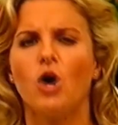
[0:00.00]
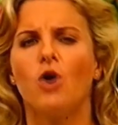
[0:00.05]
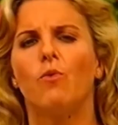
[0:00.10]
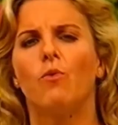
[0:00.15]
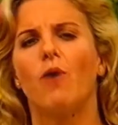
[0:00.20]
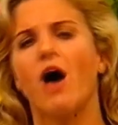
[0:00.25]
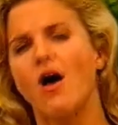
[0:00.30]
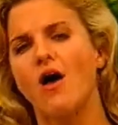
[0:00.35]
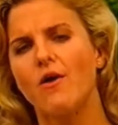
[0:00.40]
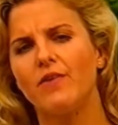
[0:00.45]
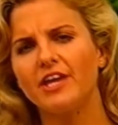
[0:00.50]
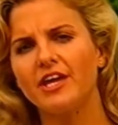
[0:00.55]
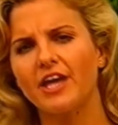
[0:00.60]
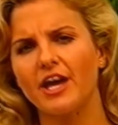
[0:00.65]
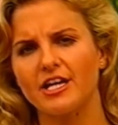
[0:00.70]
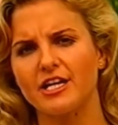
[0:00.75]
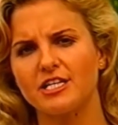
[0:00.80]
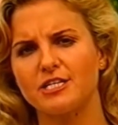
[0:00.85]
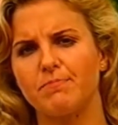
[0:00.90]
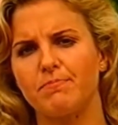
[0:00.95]
We're only
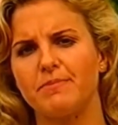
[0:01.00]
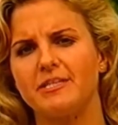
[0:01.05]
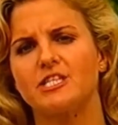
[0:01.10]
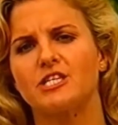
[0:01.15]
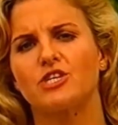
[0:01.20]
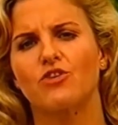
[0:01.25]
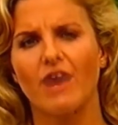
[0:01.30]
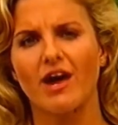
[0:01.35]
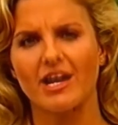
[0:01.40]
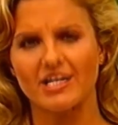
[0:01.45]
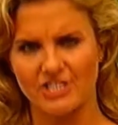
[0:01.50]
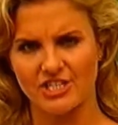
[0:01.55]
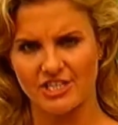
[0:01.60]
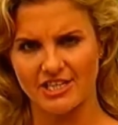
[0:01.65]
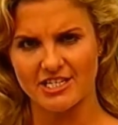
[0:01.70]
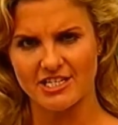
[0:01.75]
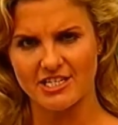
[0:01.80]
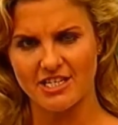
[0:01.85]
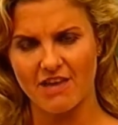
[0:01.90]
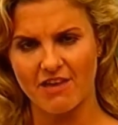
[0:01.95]
going to be scratching
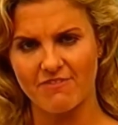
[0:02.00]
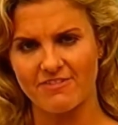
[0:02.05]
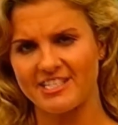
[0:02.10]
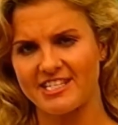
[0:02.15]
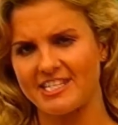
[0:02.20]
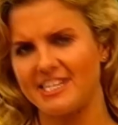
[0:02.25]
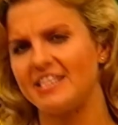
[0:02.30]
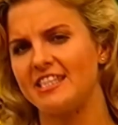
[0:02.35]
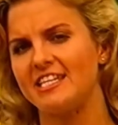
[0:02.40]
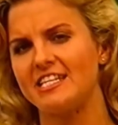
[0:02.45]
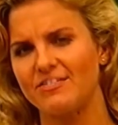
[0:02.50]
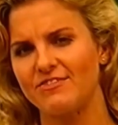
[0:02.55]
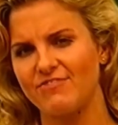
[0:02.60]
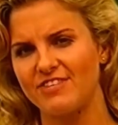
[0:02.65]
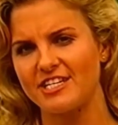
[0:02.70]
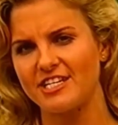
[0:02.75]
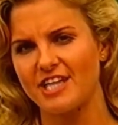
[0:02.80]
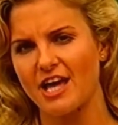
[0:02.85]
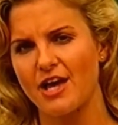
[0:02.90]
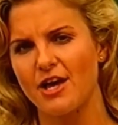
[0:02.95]
the surface in this
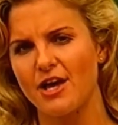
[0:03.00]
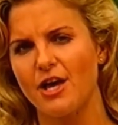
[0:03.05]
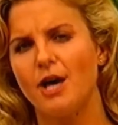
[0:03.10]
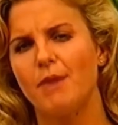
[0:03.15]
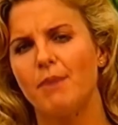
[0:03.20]
video,